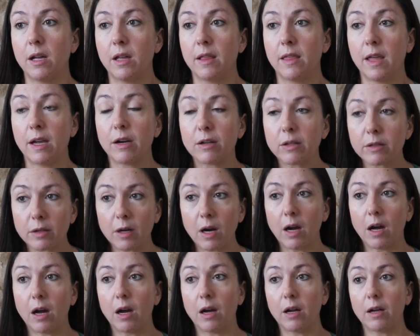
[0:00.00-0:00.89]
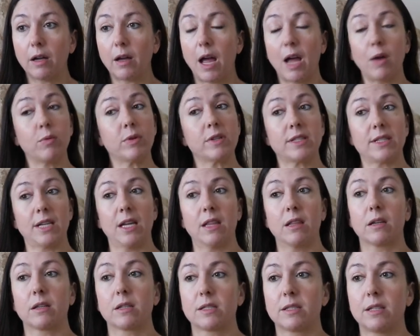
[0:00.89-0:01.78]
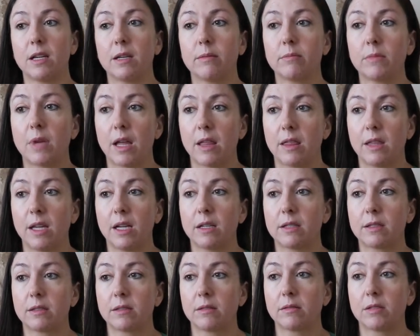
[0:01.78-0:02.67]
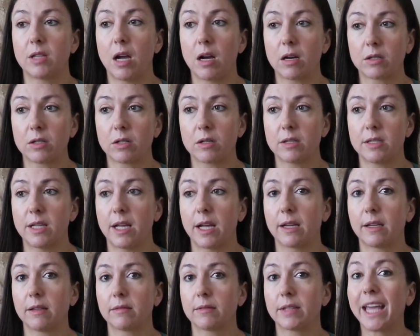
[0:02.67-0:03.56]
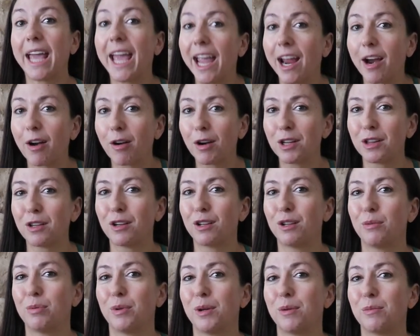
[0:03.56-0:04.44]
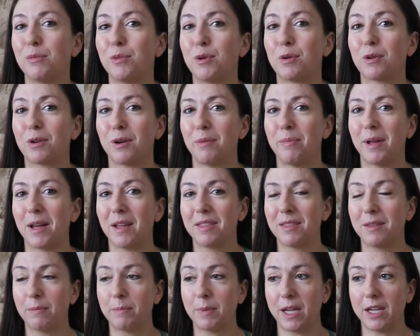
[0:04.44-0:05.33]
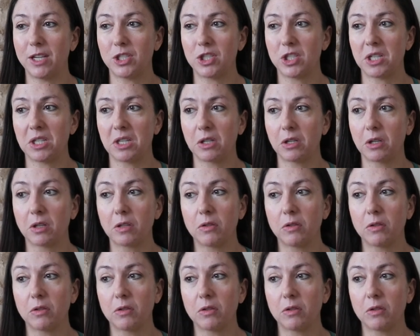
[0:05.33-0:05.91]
There, I would say there are some I think doctors that care a little bit more about the patient